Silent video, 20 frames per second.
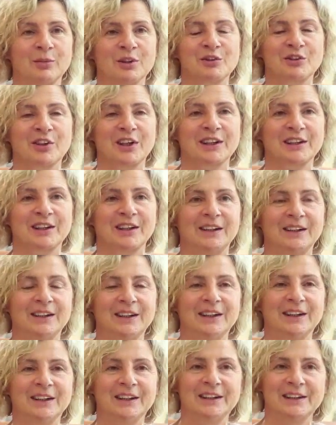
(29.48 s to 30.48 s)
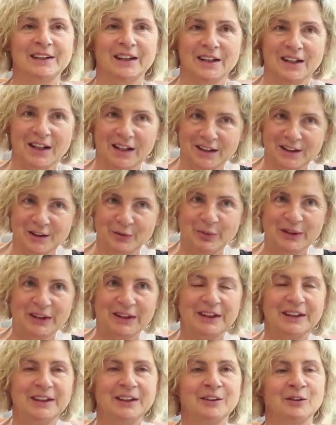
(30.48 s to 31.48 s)
You're hosting me in your
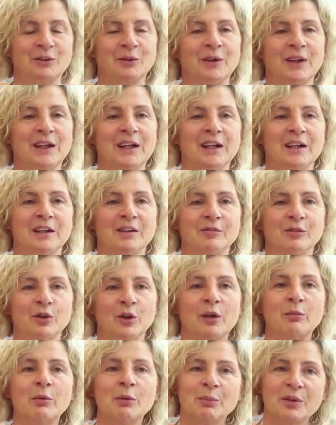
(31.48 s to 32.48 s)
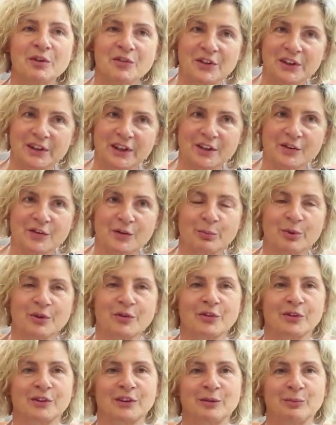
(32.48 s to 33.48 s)
office at the Italian
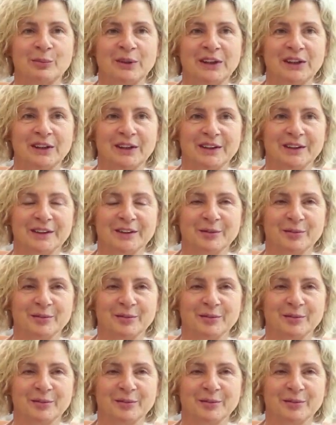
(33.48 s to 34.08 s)
Embassy in Berlin.